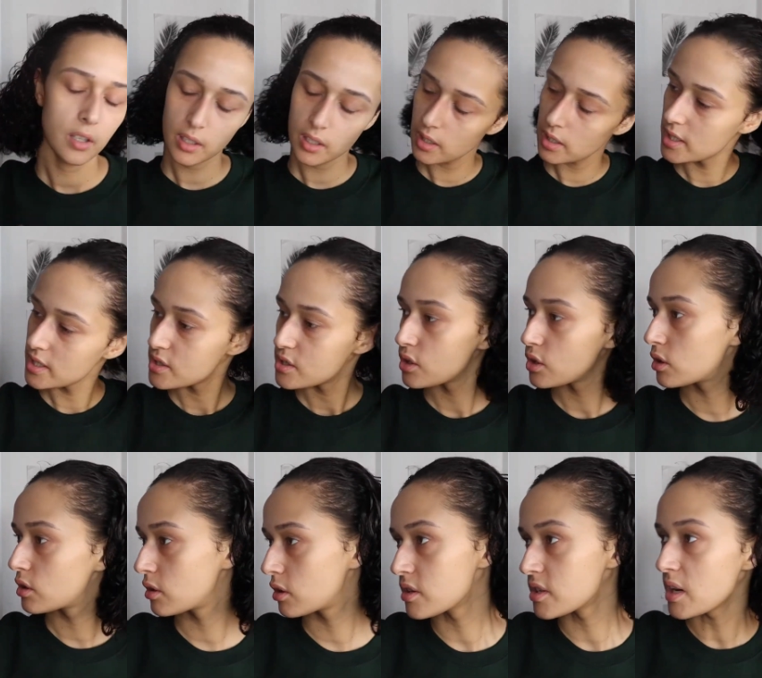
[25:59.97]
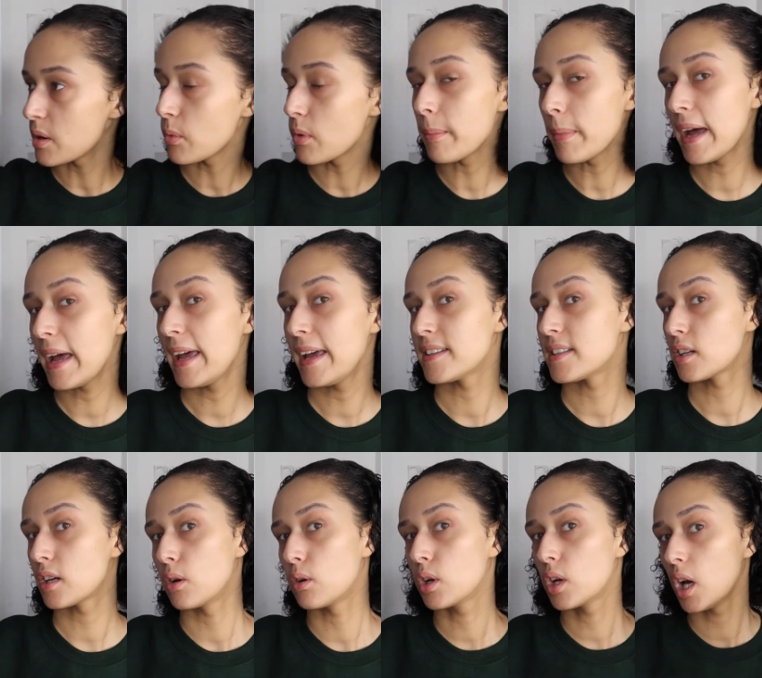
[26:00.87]
it's because I want my hair
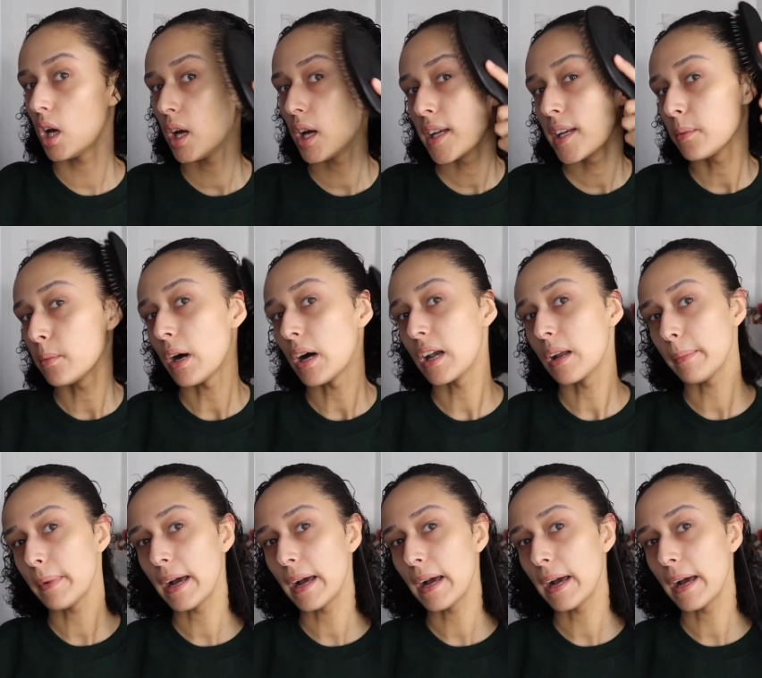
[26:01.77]
to go curly while I'm